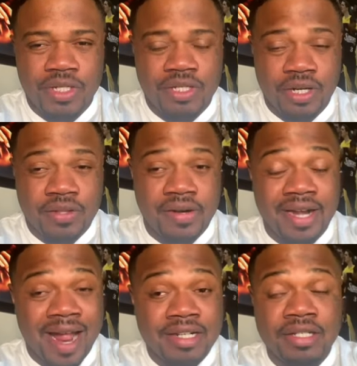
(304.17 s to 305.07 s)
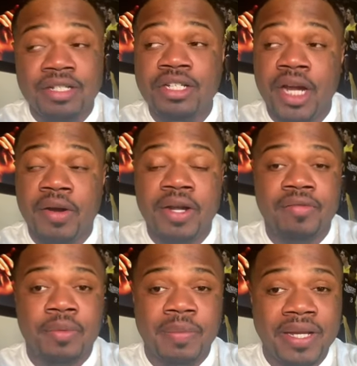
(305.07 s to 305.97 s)
each other and actually share
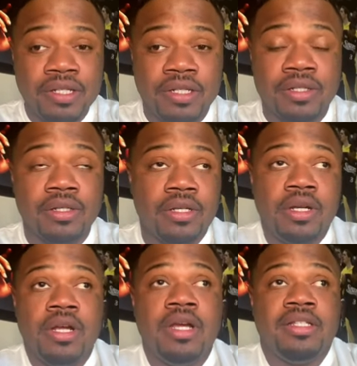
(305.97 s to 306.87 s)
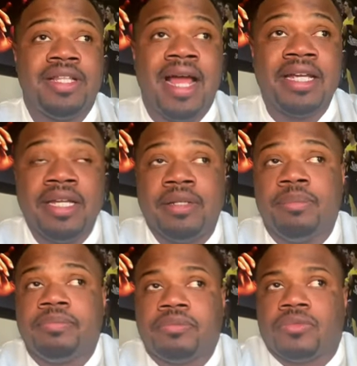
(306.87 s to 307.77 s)
information that can,
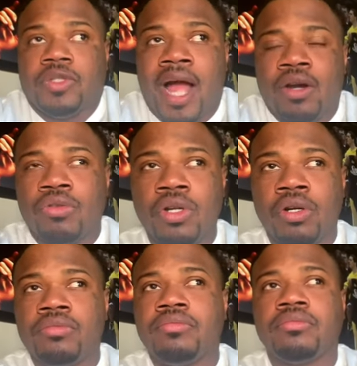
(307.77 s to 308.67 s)
I don't know,